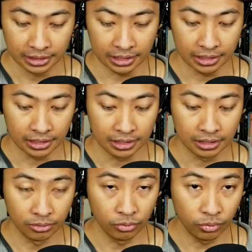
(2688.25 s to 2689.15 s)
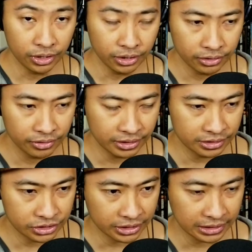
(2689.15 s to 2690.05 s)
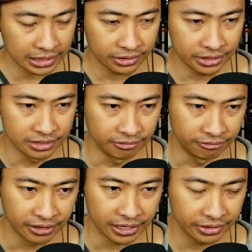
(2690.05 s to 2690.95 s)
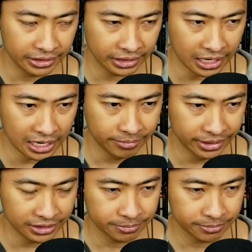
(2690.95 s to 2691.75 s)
Uh, one other thing to check out is the Variant Comics